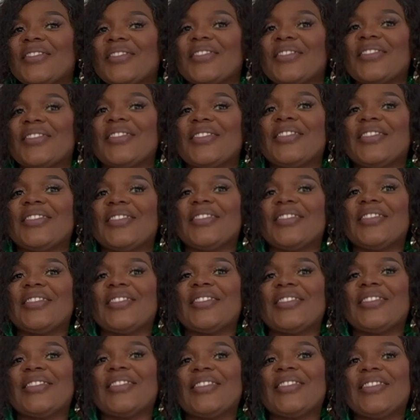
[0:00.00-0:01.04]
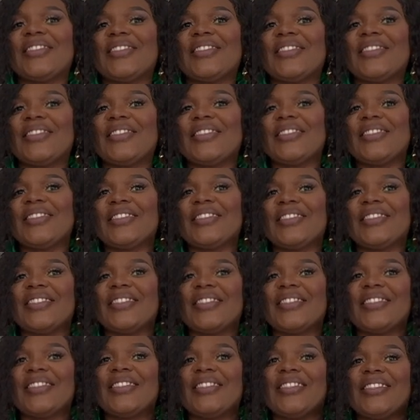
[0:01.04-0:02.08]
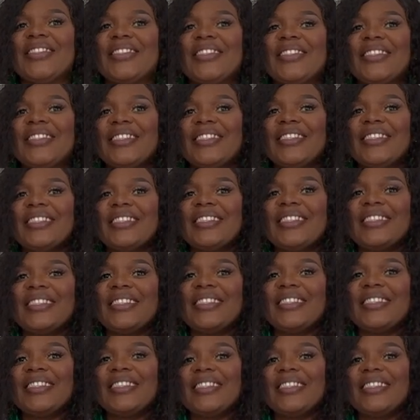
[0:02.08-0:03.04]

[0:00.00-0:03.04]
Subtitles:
(no one is talking)